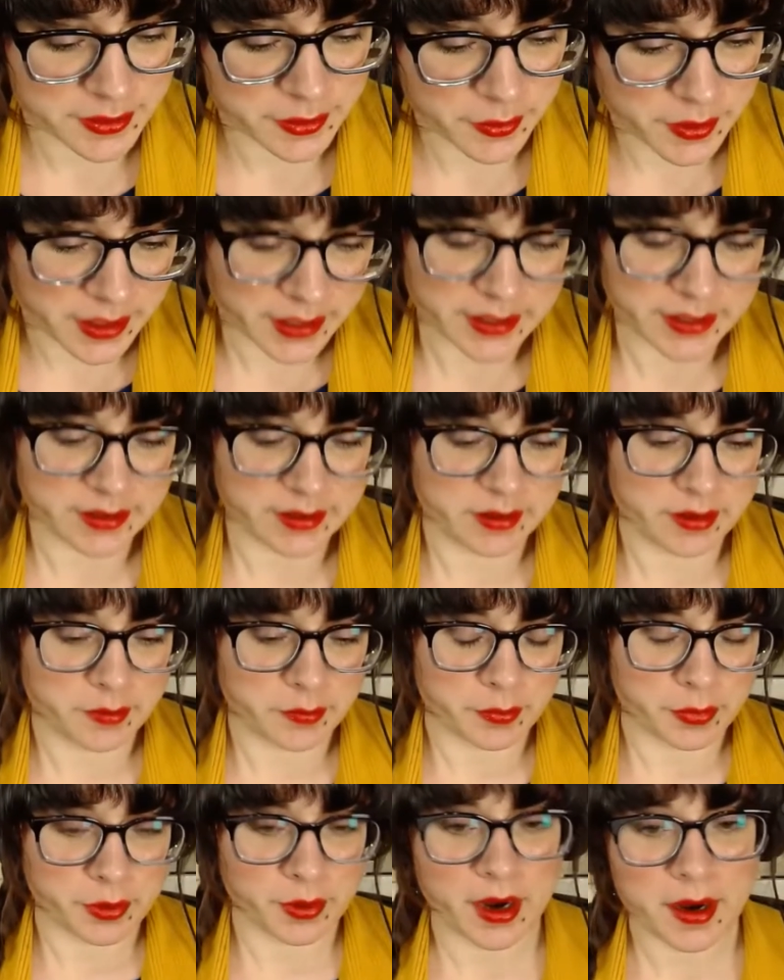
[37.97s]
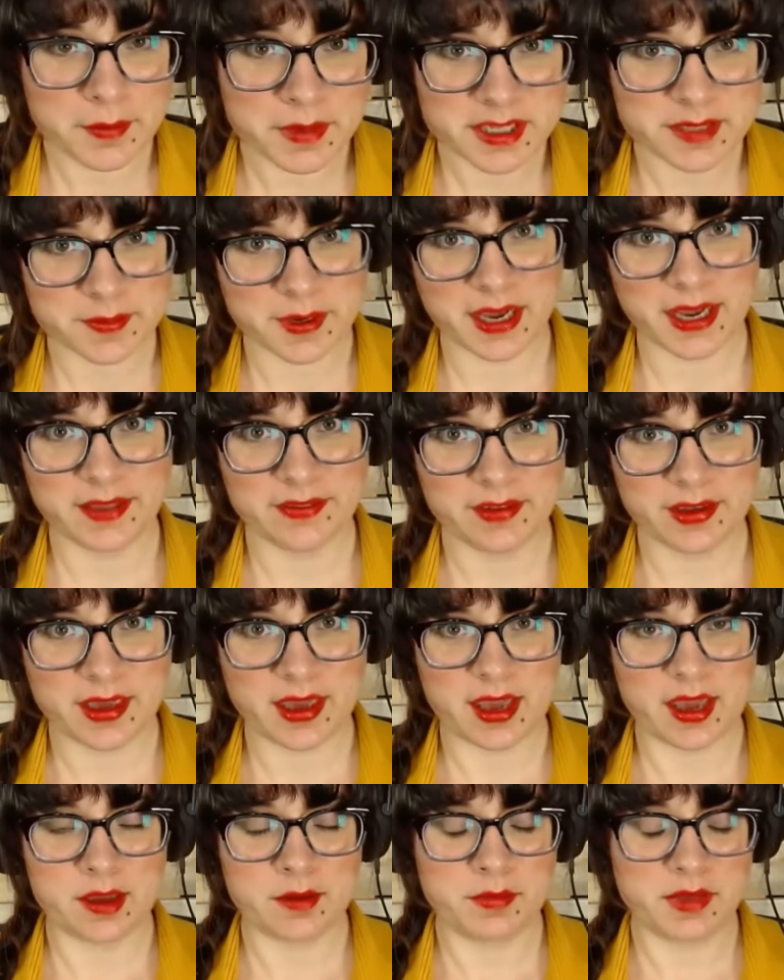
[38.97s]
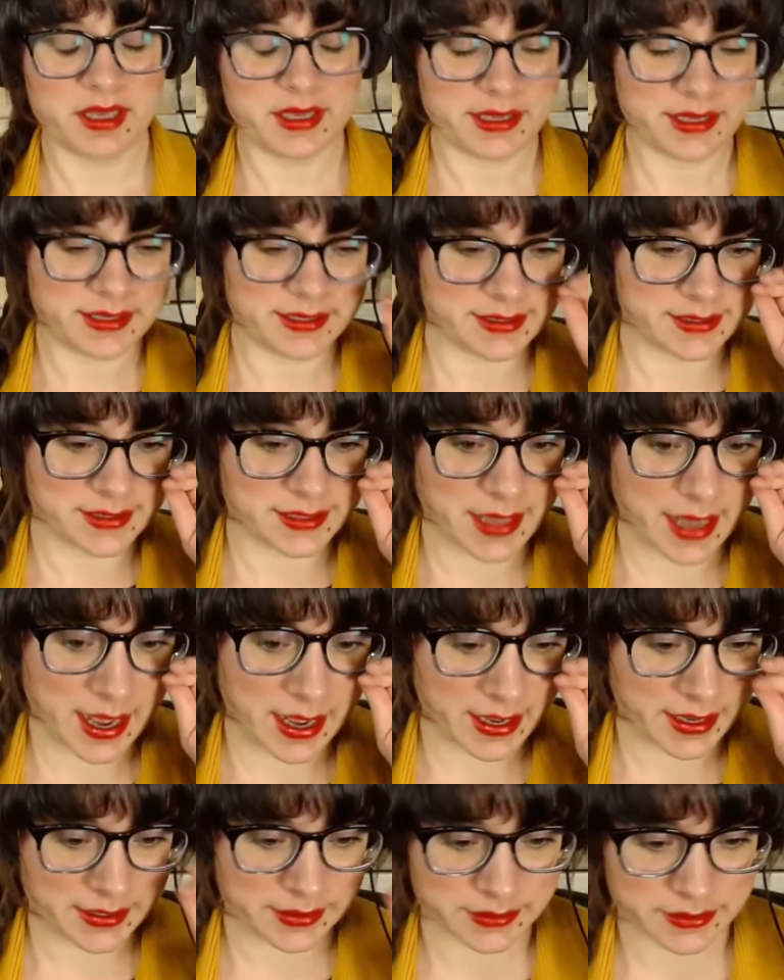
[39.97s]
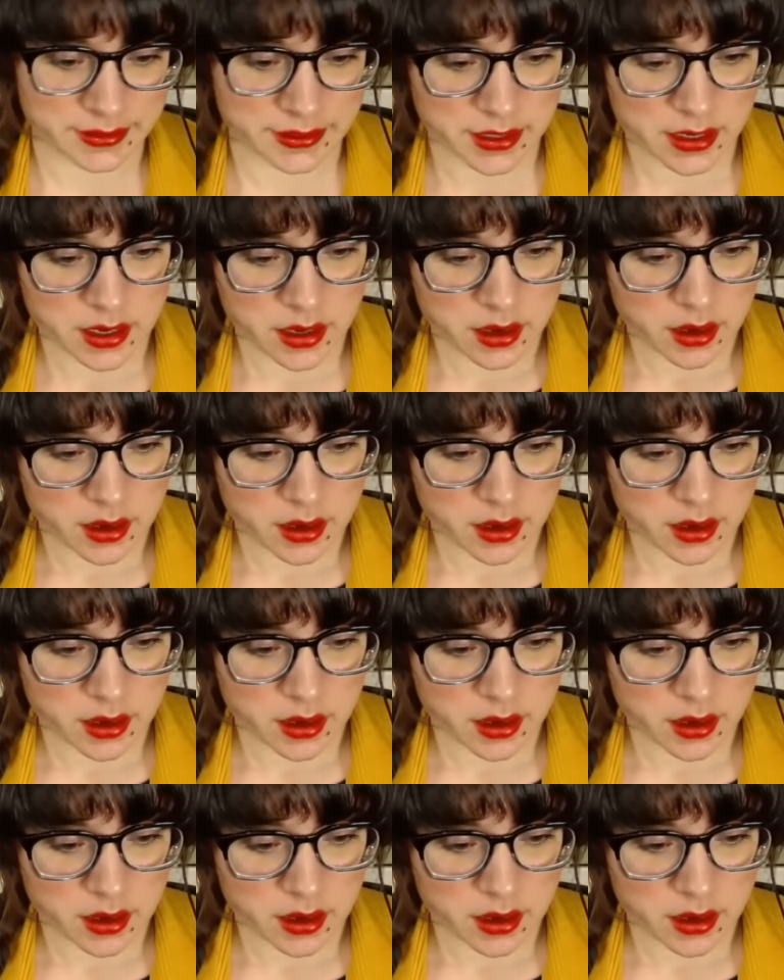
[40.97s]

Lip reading: So the premise behind the game is that